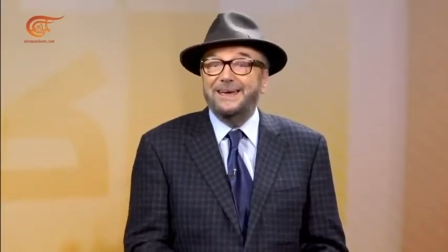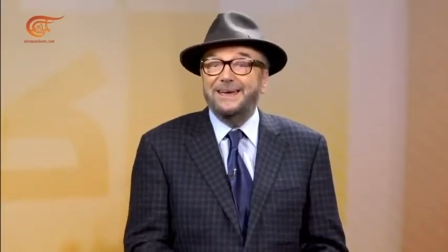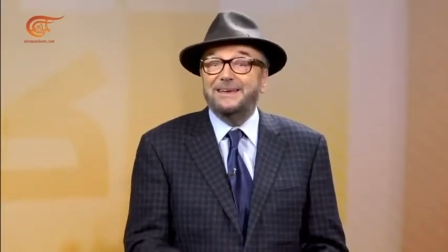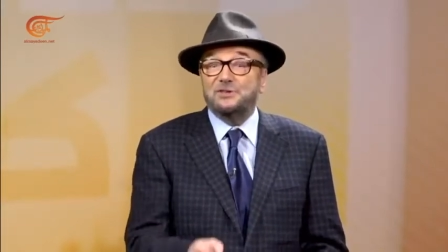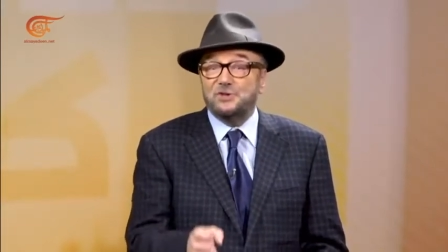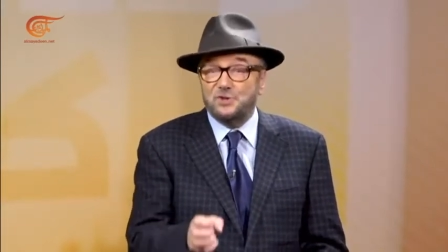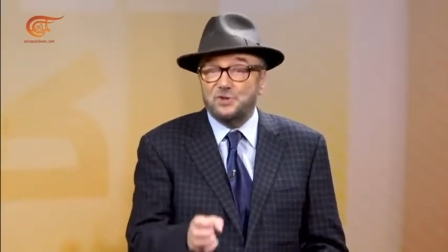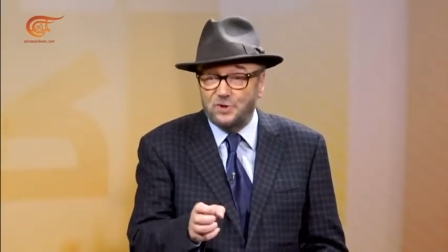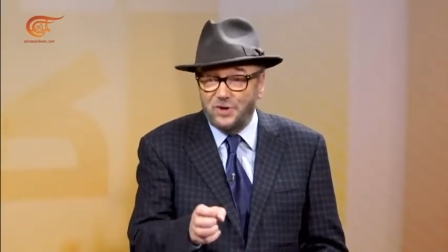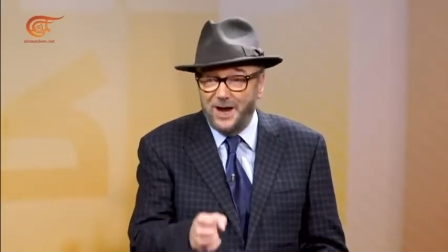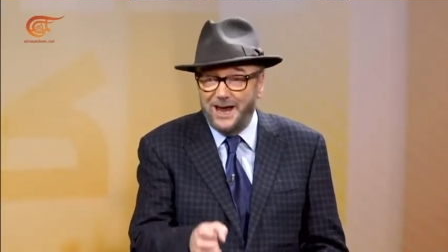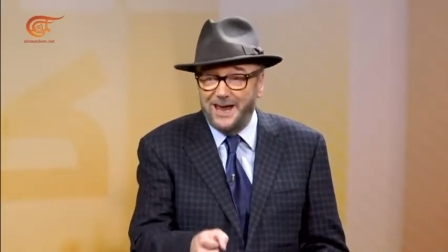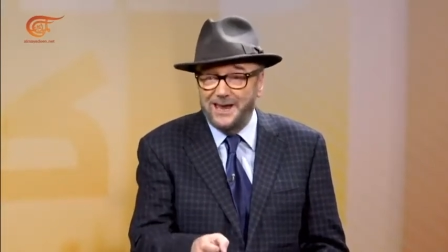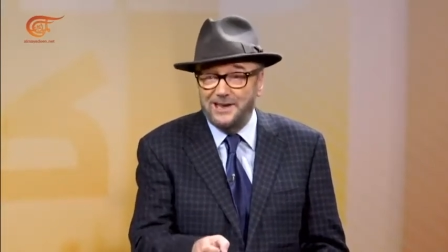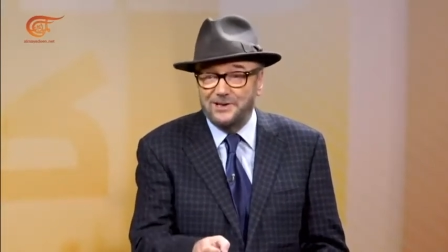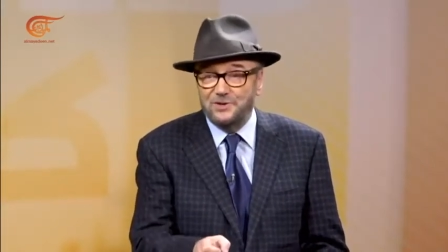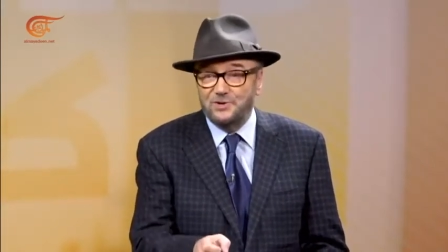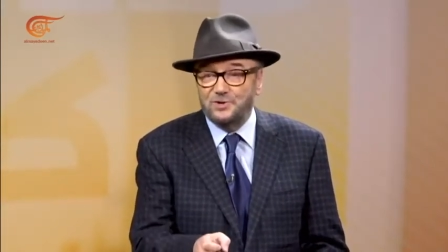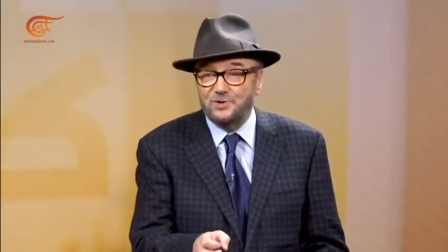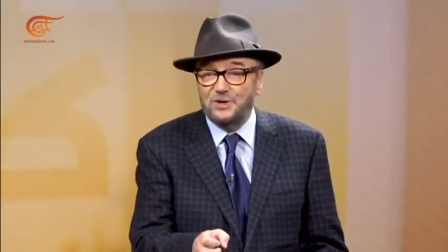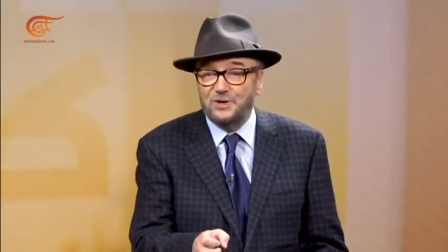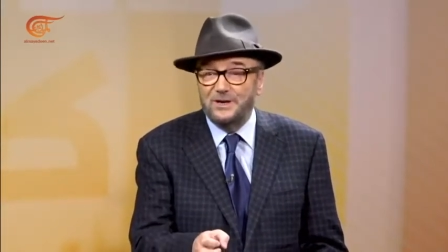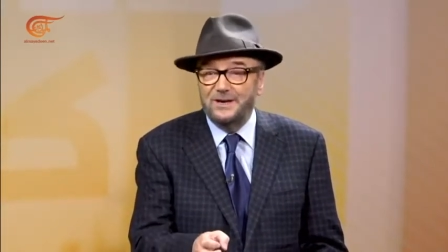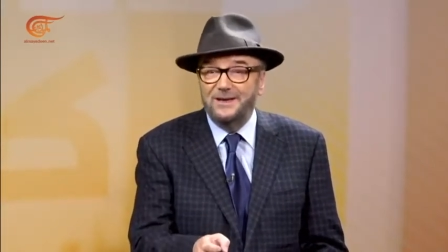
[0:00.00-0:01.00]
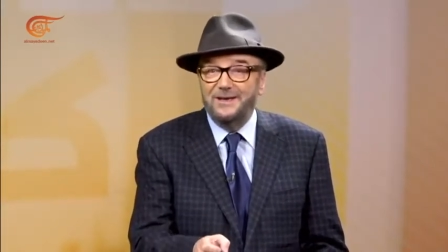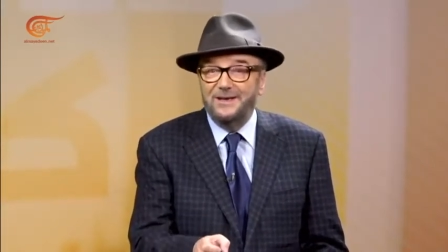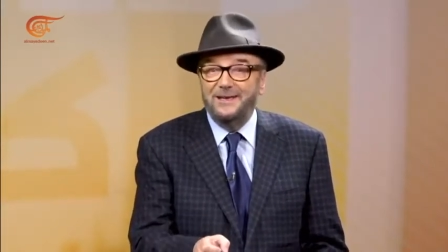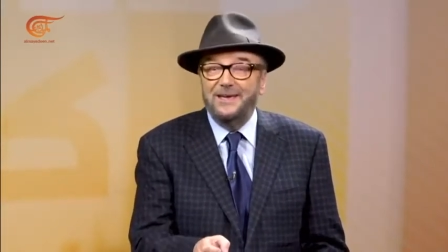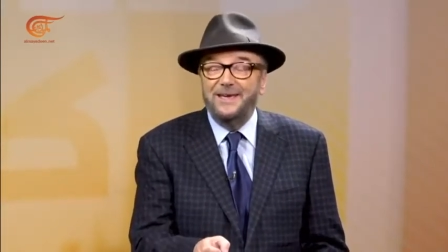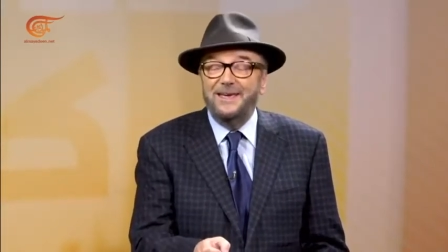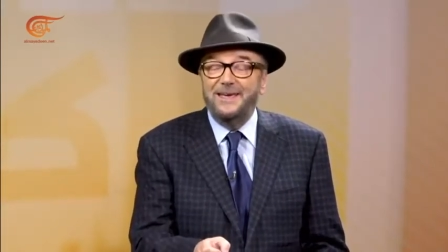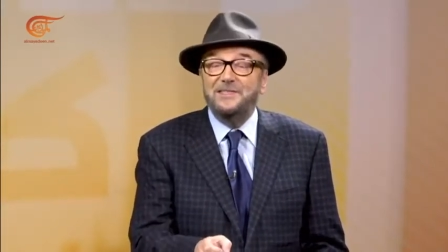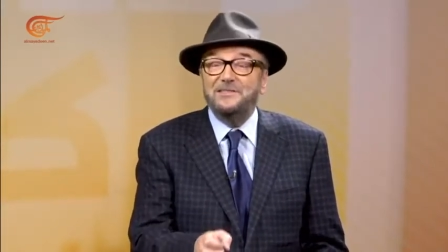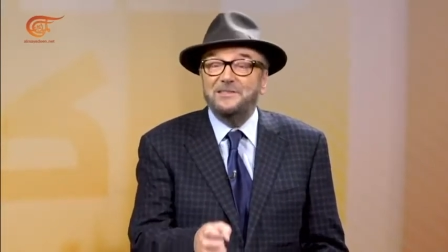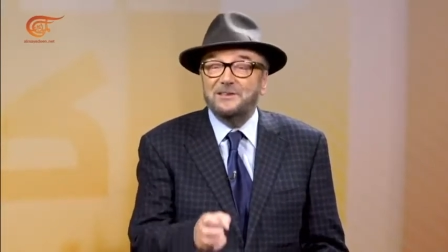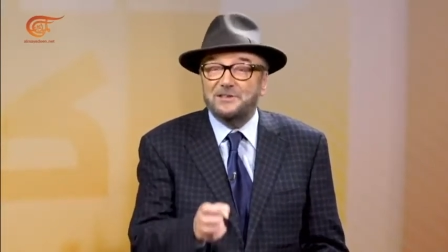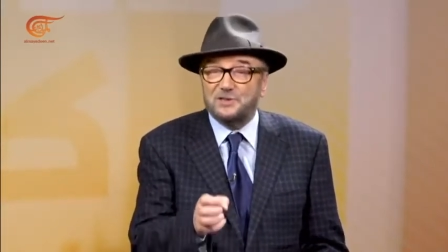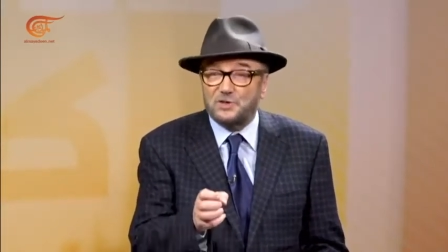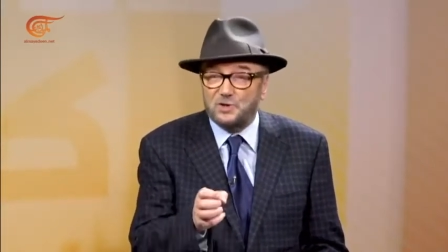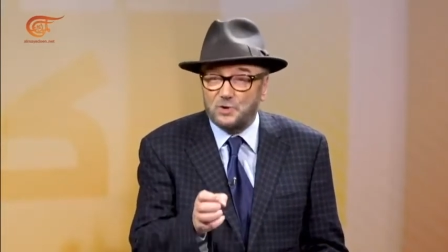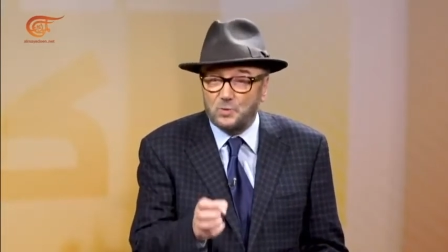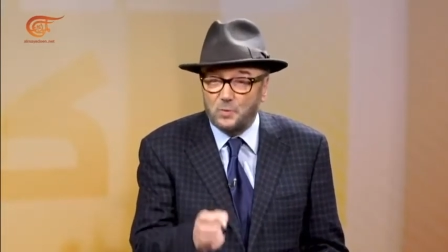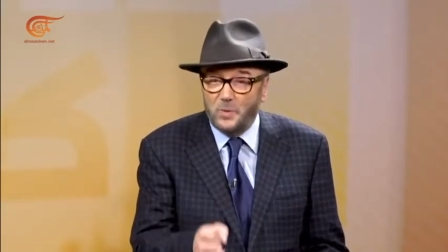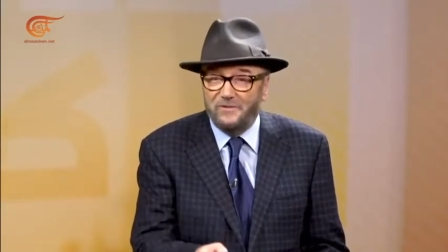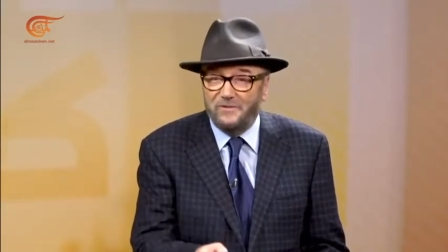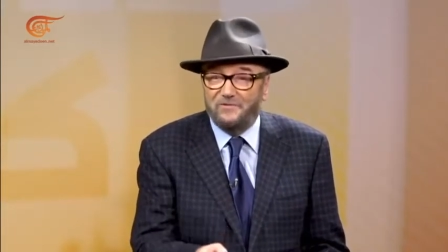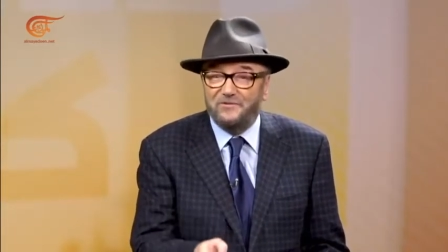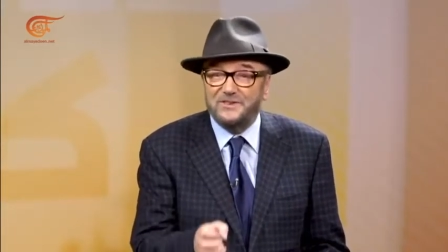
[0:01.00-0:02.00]
exchange in the
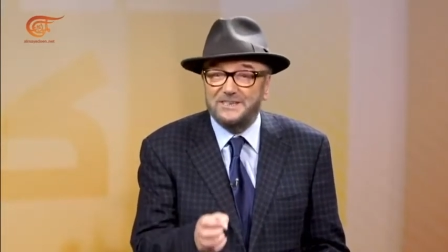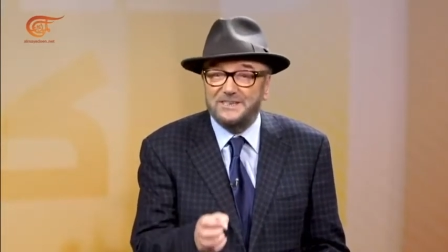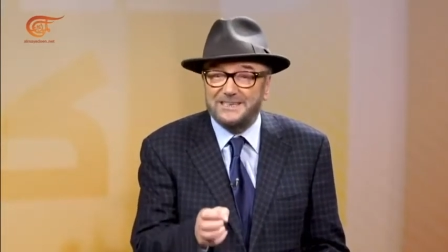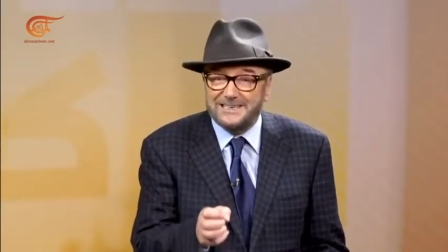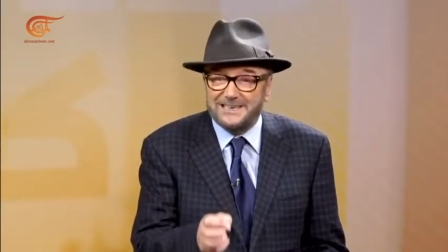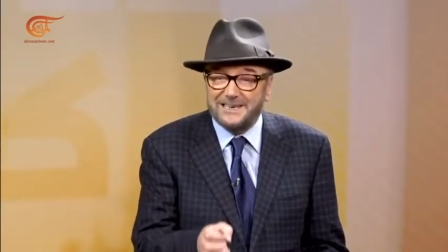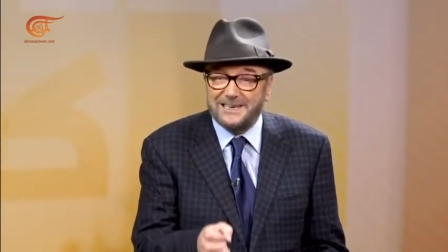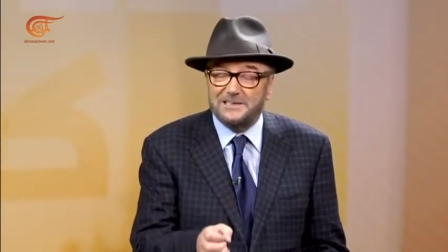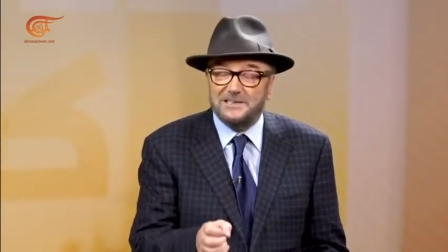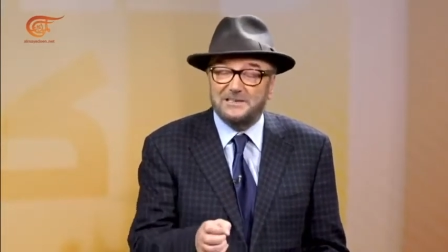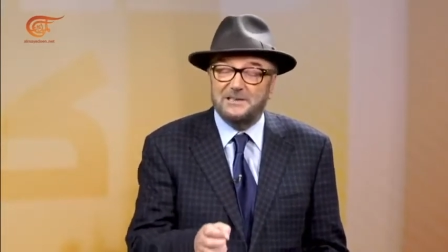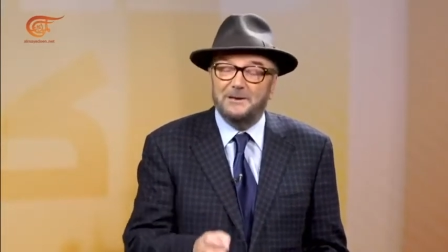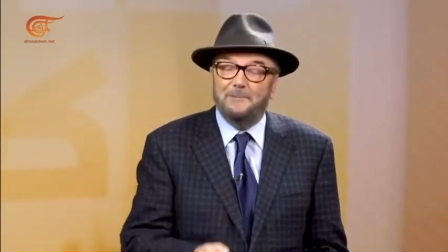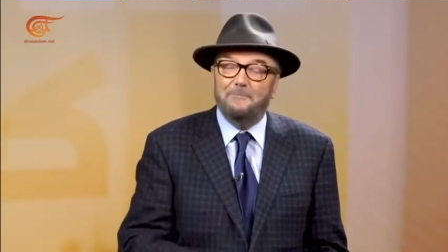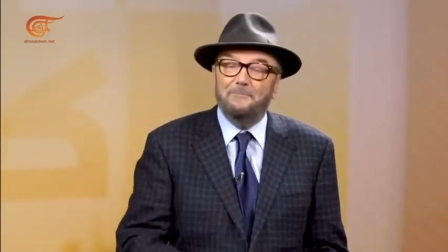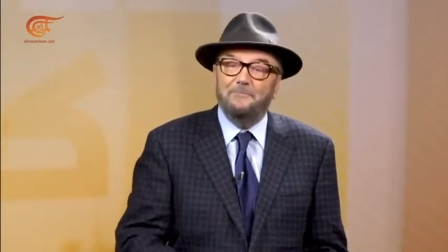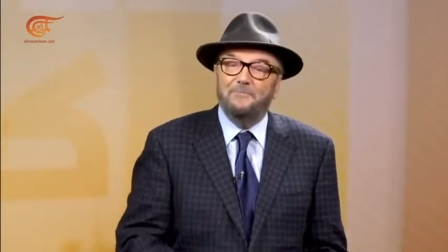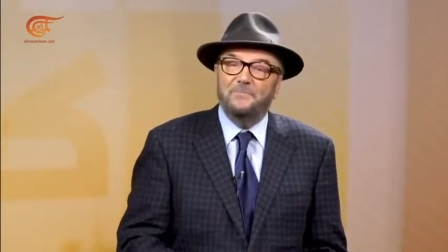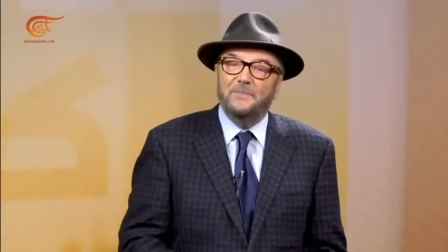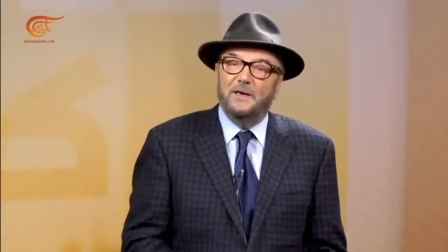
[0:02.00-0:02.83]
SWIFT system,